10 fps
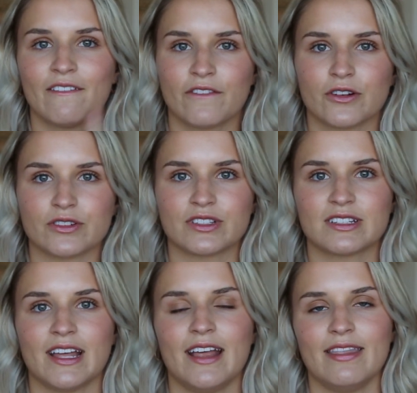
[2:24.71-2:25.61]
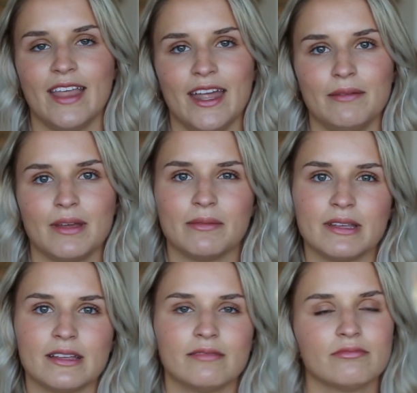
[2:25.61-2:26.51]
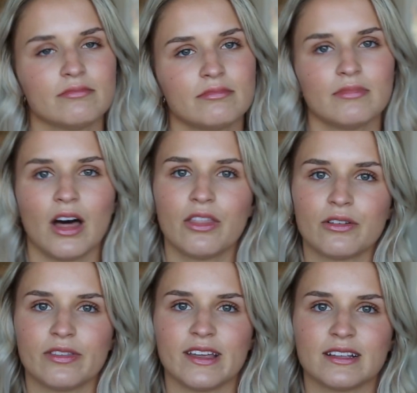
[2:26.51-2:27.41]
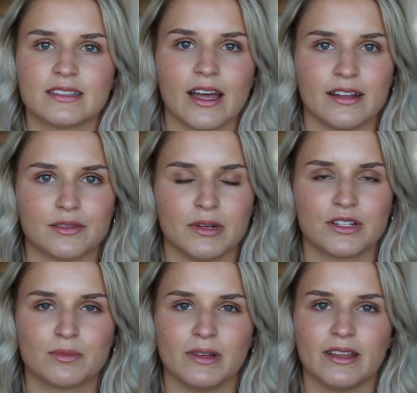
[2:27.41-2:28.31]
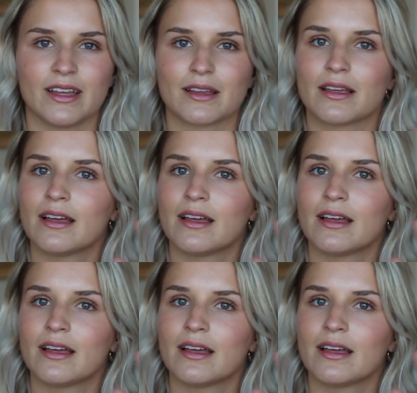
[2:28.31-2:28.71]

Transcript: first, and then maybe other things not as much, but like